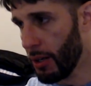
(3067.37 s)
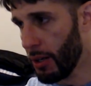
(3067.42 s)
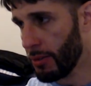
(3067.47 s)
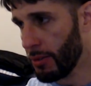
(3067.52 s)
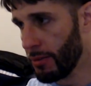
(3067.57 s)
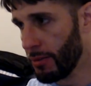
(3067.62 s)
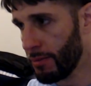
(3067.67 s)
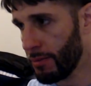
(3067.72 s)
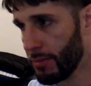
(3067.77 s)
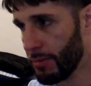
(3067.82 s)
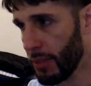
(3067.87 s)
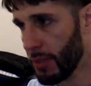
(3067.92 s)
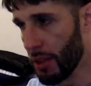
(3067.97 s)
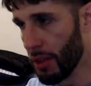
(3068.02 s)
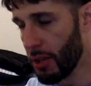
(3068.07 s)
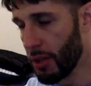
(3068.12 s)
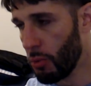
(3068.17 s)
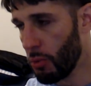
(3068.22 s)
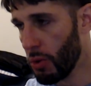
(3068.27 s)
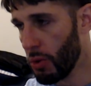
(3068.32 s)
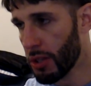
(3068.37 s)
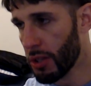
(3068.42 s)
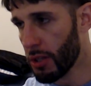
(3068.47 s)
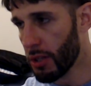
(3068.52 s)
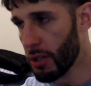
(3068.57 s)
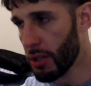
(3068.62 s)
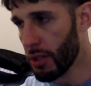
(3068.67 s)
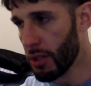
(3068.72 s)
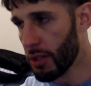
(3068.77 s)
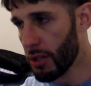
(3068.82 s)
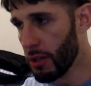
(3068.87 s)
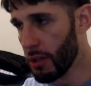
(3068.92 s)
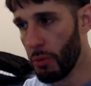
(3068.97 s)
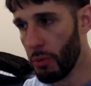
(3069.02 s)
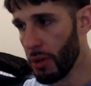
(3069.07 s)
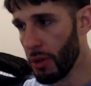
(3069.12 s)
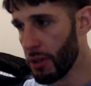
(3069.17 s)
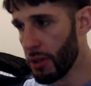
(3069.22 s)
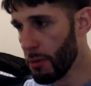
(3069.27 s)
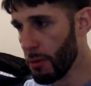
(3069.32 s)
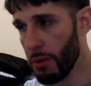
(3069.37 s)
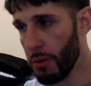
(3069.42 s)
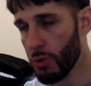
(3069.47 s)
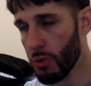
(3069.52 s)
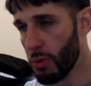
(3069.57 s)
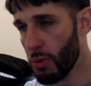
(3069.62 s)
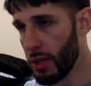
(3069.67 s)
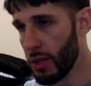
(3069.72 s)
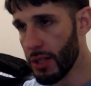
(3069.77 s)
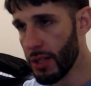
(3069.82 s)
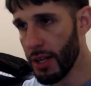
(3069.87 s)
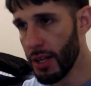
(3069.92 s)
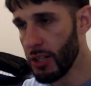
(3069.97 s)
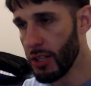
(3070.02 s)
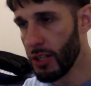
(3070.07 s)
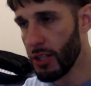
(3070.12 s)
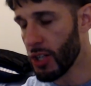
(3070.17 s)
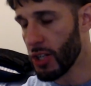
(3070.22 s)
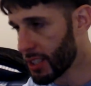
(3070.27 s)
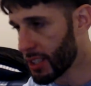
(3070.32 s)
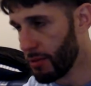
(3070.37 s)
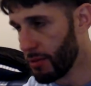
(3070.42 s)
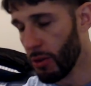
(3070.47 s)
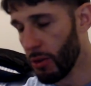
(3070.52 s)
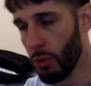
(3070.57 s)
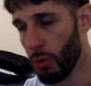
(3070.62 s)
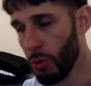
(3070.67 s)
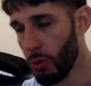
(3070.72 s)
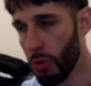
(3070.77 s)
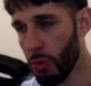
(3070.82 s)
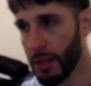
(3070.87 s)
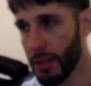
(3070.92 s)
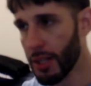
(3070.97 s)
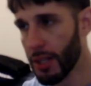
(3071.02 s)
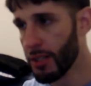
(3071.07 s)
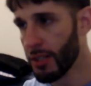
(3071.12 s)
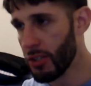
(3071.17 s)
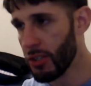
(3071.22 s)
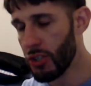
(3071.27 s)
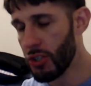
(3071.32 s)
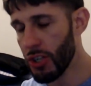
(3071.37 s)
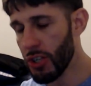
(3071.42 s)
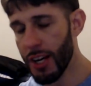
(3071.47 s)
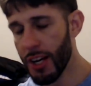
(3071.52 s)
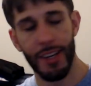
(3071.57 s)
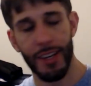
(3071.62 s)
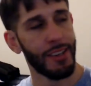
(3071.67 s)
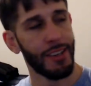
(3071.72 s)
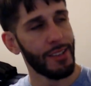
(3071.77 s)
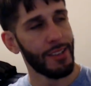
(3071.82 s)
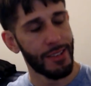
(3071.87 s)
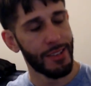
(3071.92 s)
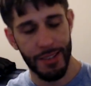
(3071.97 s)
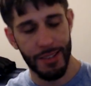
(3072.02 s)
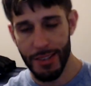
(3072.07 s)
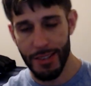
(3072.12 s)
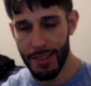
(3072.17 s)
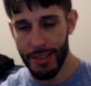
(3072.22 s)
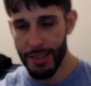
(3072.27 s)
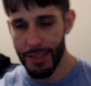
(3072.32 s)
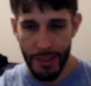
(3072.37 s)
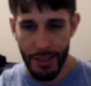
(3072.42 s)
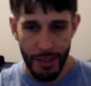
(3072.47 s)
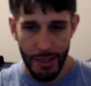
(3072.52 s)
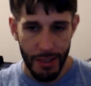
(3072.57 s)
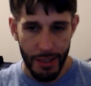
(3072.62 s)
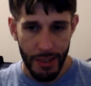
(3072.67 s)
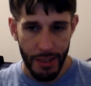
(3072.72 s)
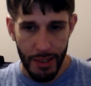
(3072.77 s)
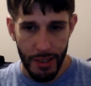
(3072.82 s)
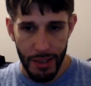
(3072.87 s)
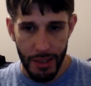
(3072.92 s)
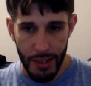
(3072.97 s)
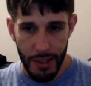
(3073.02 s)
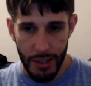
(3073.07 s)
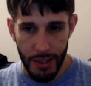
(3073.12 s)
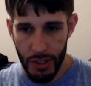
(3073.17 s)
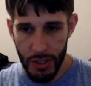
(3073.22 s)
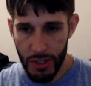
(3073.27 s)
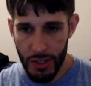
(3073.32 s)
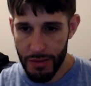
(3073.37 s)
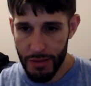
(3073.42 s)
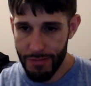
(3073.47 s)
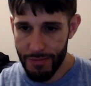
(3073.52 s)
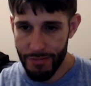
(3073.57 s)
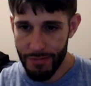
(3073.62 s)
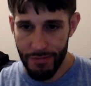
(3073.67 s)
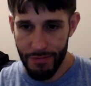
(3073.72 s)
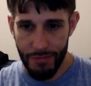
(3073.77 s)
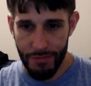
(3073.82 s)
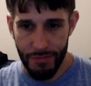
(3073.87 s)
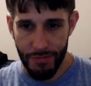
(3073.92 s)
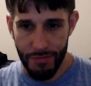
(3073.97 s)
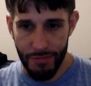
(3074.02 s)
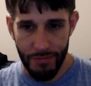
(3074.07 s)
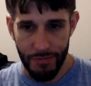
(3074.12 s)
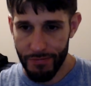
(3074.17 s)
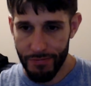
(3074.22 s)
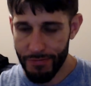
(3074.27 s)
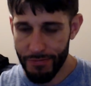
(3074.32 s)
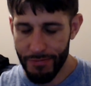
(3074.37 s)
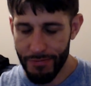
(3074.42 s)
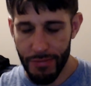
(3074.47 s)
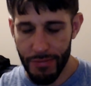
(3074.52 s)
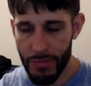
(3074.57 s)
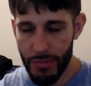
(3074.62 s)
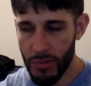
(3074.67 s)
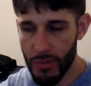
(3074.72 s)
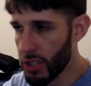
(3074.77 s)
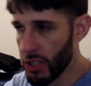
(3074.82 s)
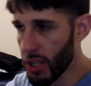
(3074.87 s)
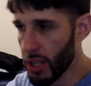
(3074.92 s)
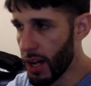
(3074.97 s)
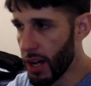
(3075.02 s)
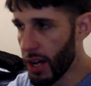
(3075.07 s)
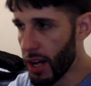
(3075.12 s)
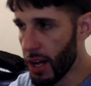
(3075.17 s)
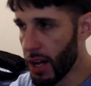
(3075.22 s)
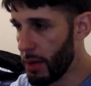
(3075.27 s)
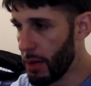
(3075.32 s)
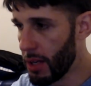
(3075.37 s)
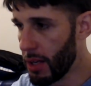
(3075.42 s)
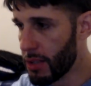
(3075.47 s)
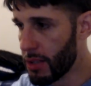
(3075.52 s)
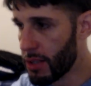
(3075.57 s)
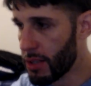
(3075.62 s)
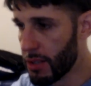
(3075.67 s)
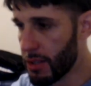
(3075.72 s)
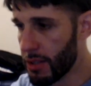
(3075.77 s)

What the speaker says: nothing went the Bills' way today. Jacksonville won against the Giants. Just a hot mess.